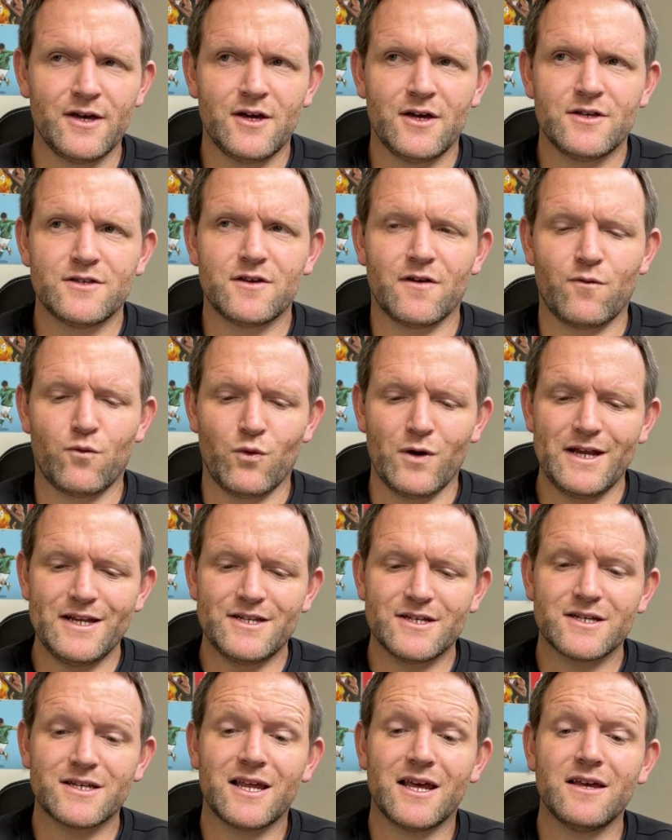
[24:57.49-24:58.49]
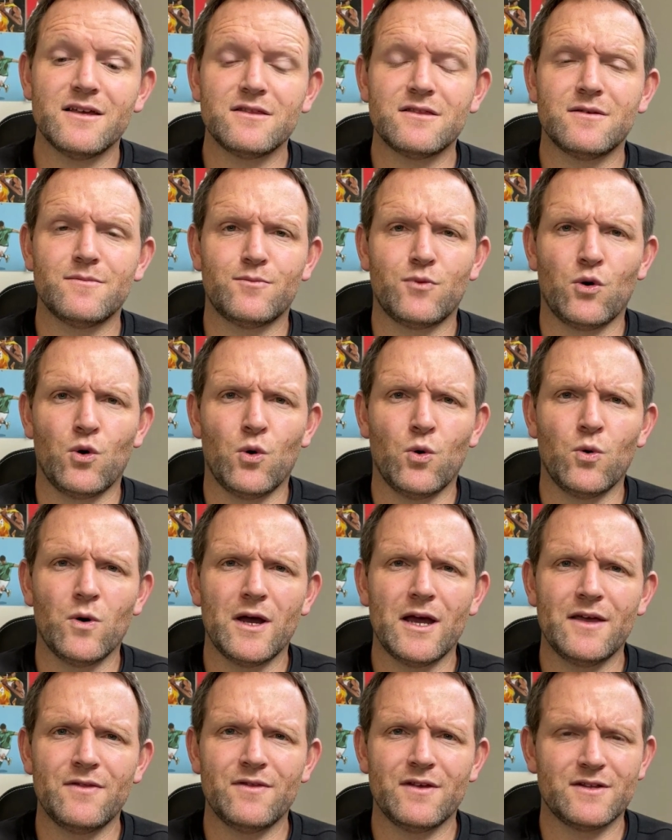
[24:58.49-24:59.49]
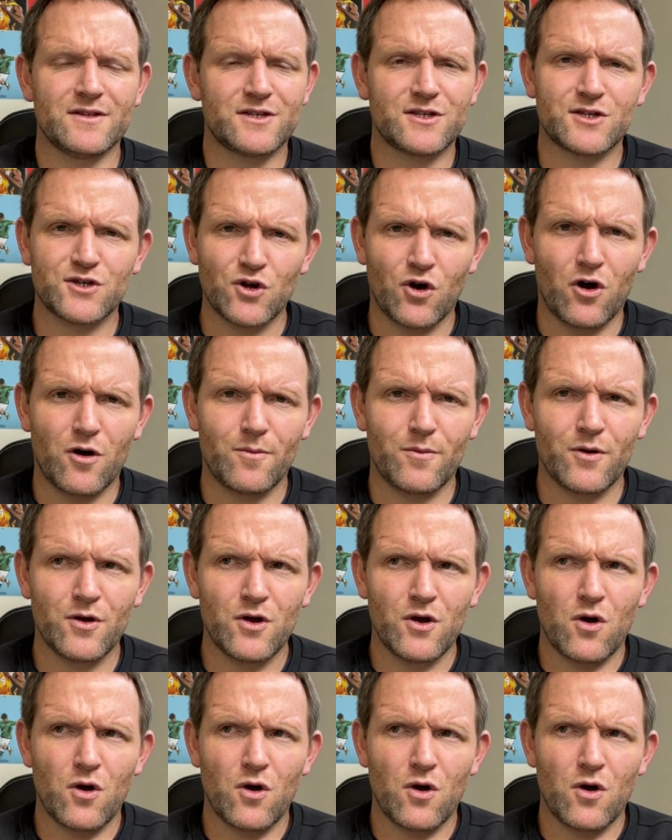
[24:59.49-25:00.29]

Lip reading: So if we just hit the ball and then stop,